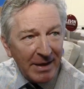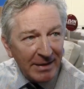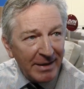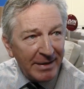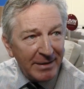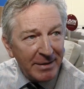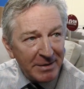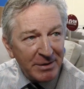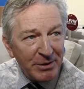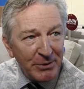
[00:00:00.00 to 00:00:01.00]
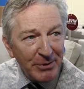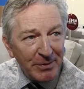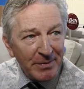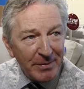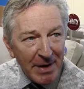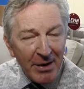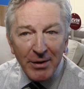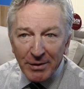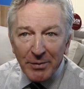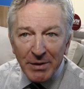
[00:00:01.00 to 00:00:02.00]
I liken this to
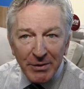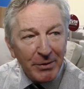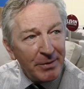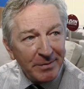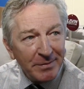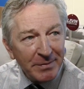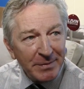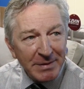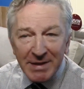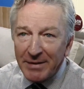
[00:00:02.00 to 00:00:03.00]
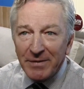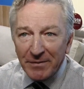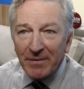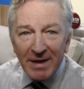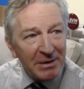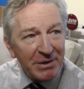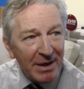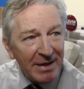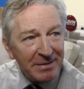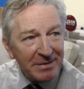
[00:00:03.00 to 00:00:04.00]
Mario Lemieux saving the
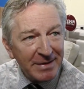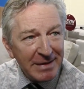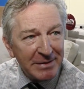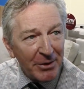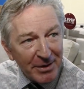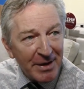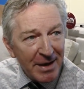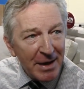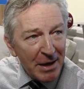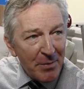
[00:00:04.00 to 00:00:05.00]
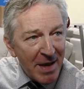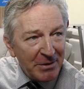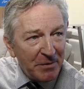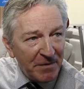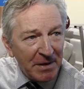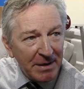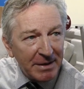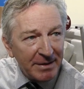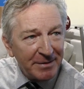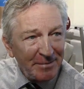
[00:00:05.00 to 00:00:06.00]
franchise. He's our Le Magnifique.